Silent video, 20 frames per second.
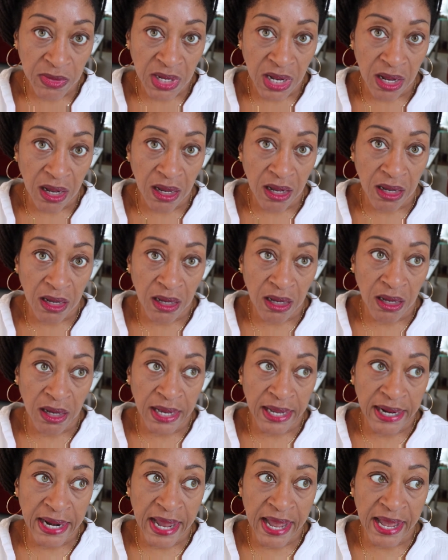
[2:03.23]

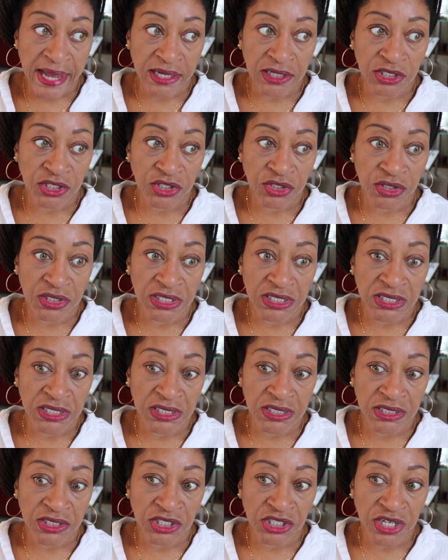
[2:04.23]
and I
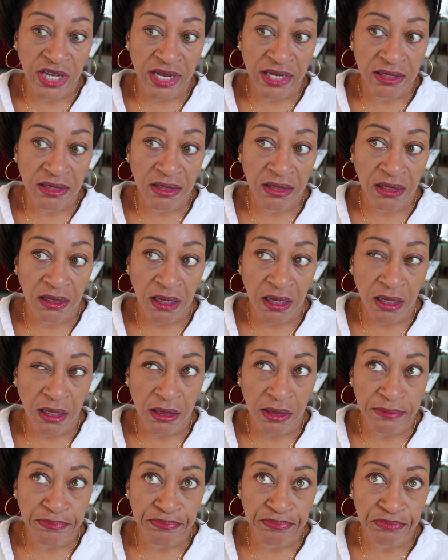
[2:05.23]
actually checked
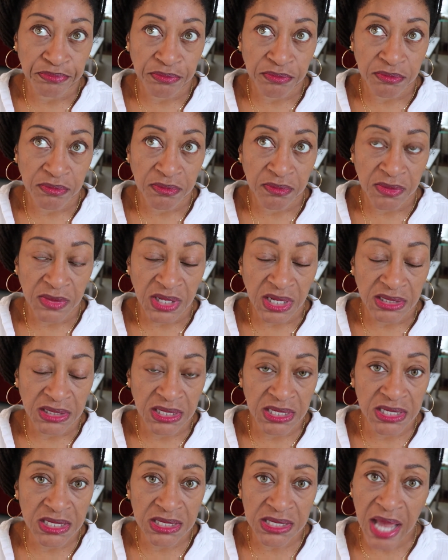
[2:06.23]
I
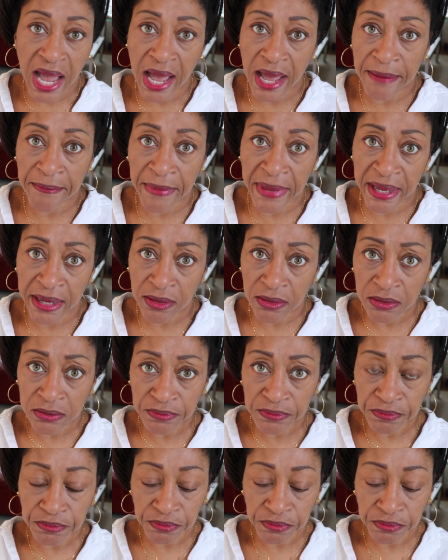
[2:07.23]
think it's Hotmail,